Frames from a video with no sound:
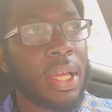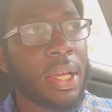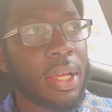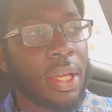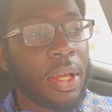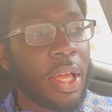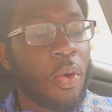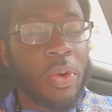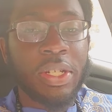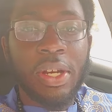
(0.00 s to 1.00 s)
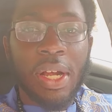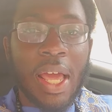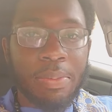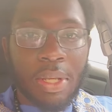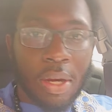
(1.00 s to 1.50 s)
in which their
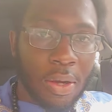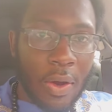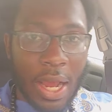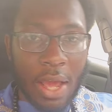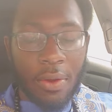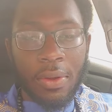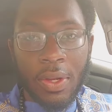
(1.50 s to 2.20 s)
lamps are going out.